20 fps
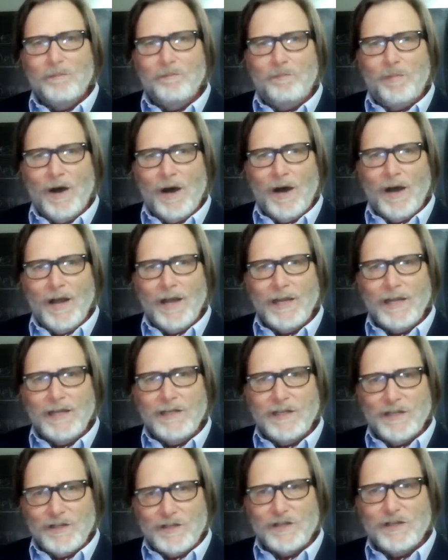by
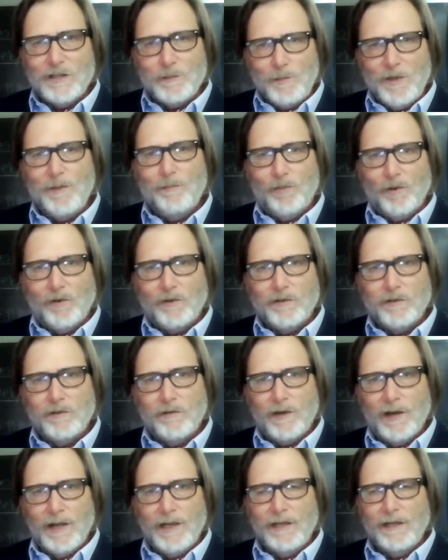indigenous peoples,
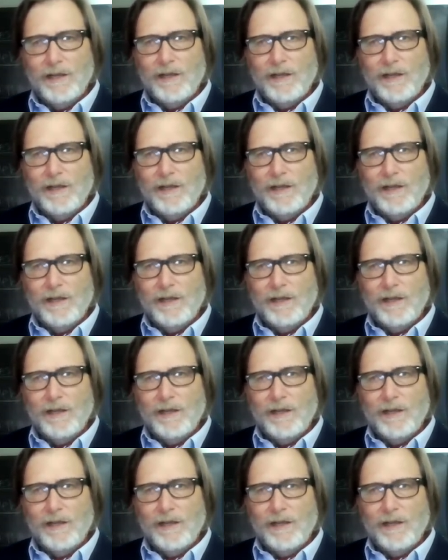right?